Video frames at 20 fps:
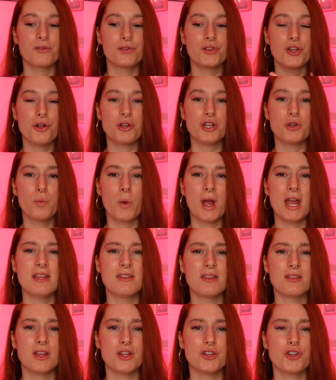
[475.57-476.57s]
The only way
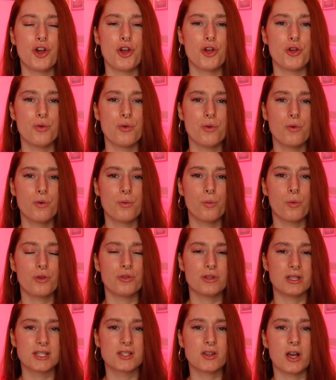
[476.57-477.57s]
that they know what
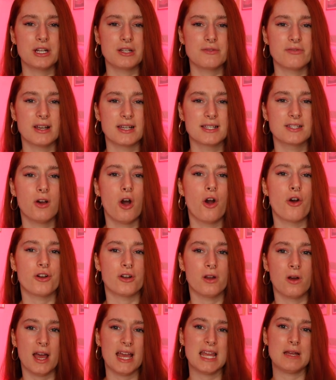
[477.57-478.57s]
these side effects are and
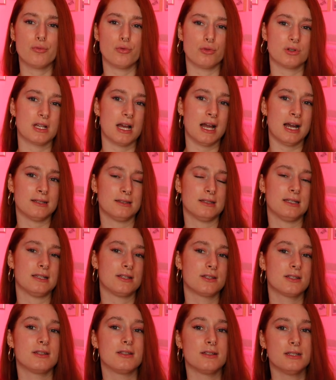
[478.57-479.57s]
are able to add these
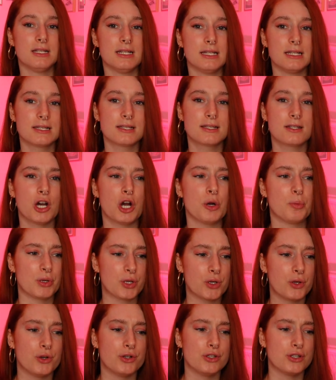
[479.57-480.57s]
to the list are
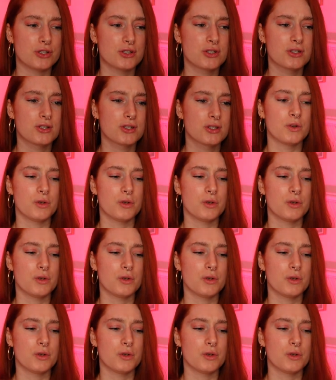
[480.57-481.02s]
because